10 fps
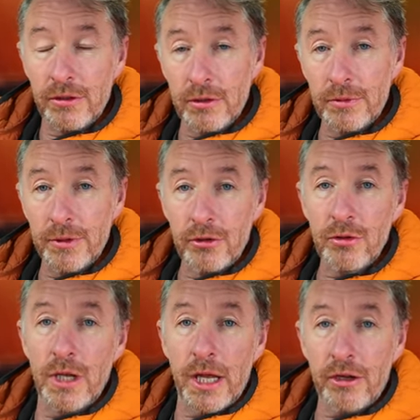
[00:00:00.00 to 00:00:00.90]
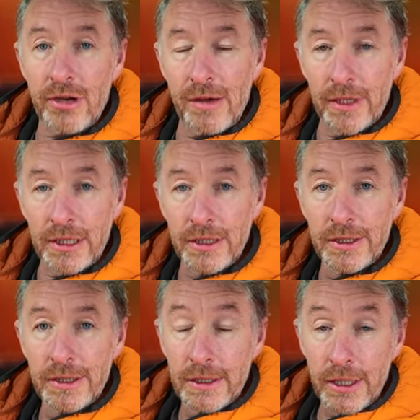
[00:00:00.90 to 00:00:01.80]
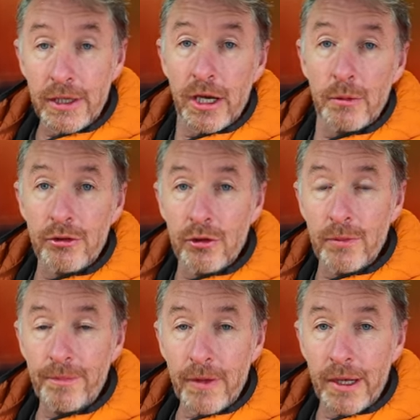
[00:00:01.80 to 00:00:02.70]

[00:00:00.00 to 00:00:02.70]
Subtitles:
You know, when you do a lot of traveling, like I would do